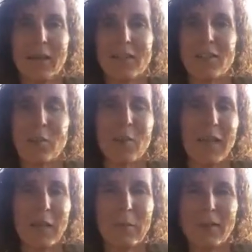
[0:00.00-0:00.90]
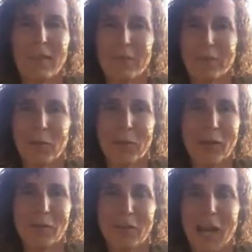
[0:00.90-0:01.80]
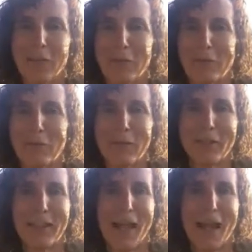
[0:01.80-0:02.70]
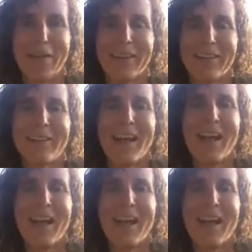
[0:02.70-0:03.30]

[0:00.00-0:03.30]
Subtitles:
And just play with it for 24 hours, 48 hours,